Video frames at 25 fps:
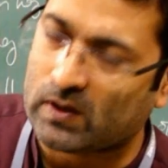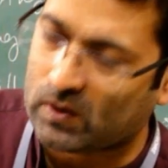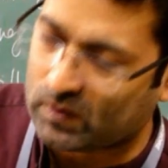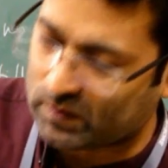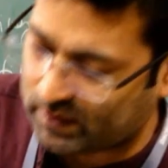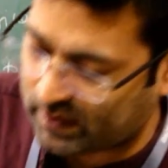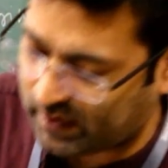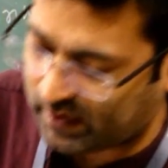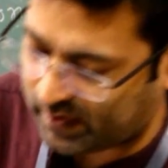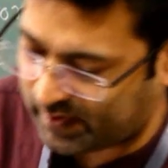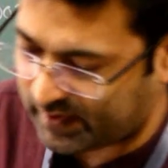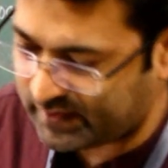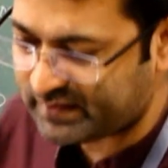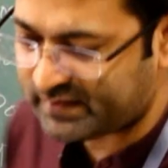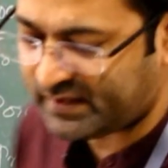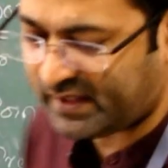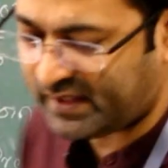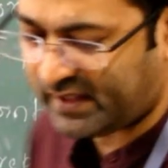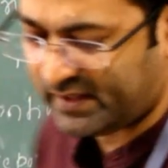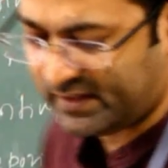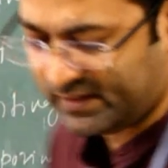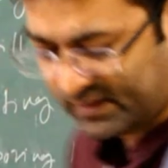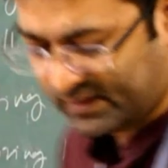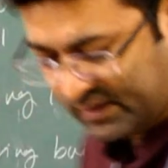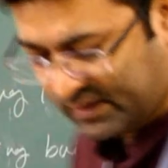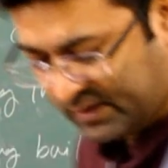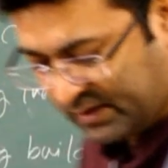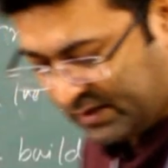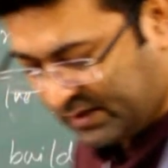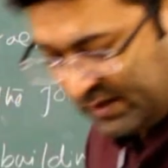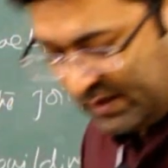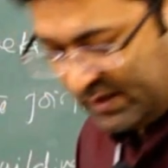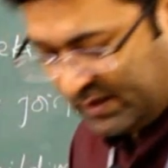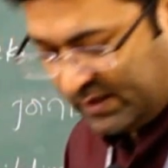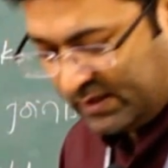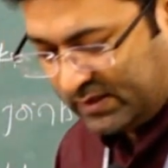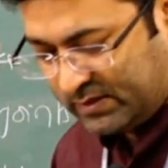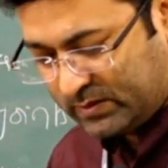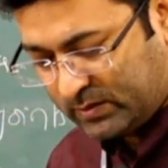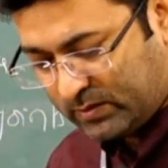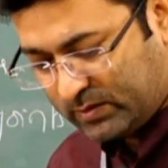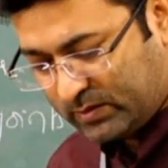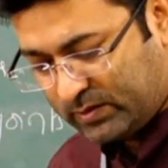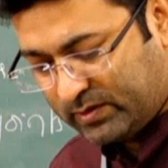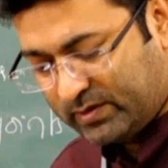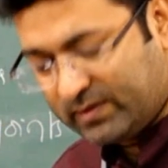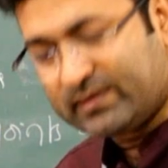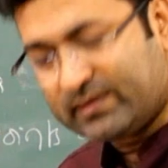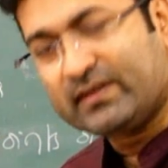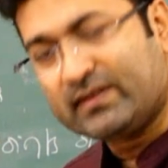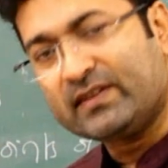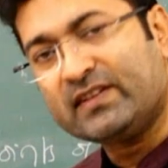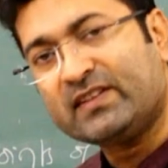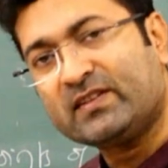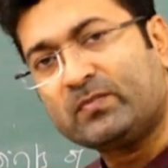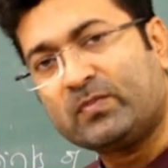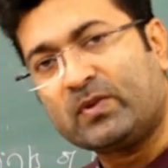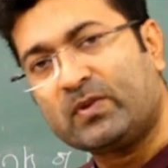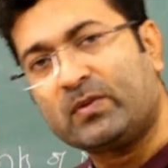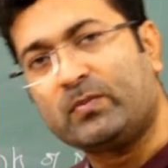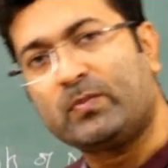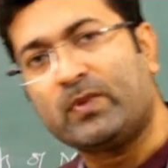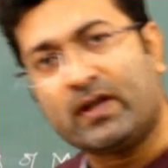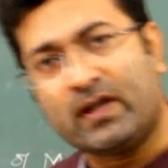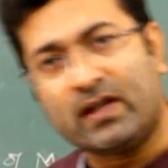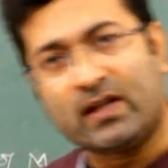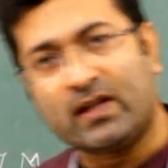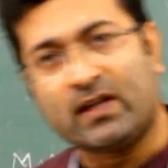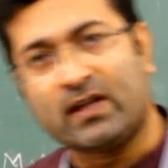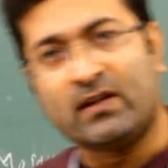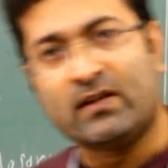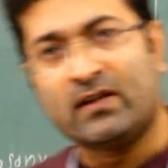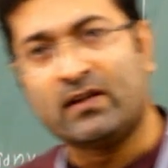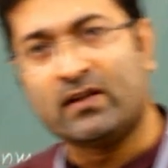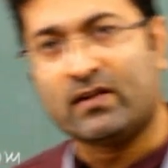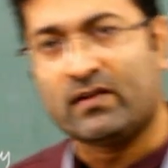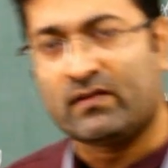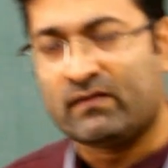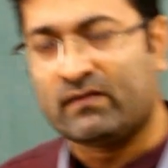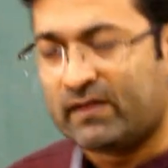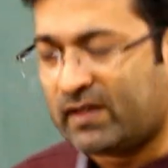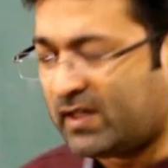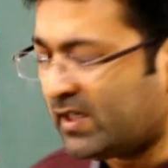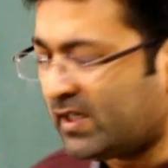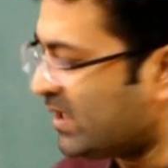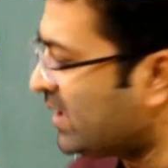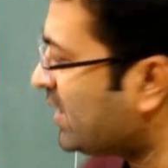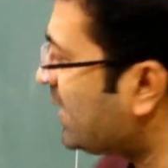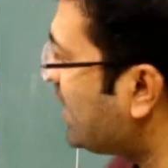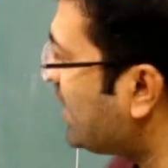on the site. So, this is prepared in a very